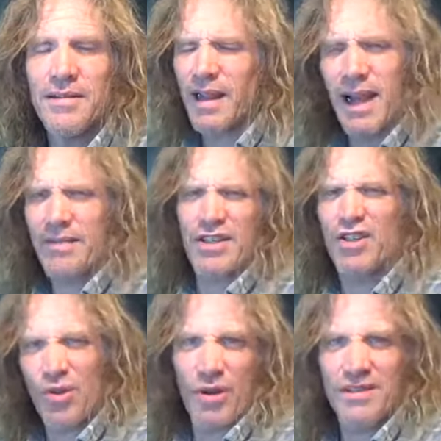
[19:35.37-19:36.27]
That I have a
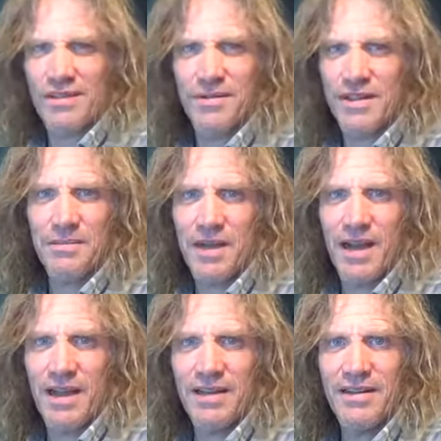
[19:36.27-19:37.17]
choice of some
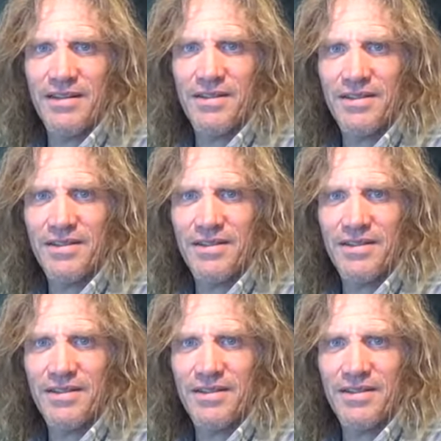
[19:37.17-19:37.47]
kind.